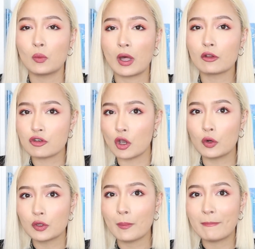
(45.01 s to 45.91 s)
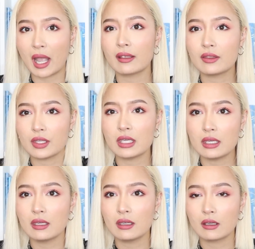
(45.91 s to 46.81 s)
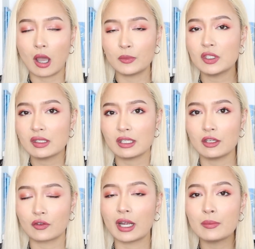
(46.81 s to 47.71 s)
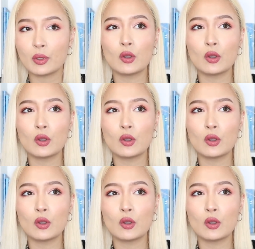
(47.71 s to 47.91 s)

well known by the community, right?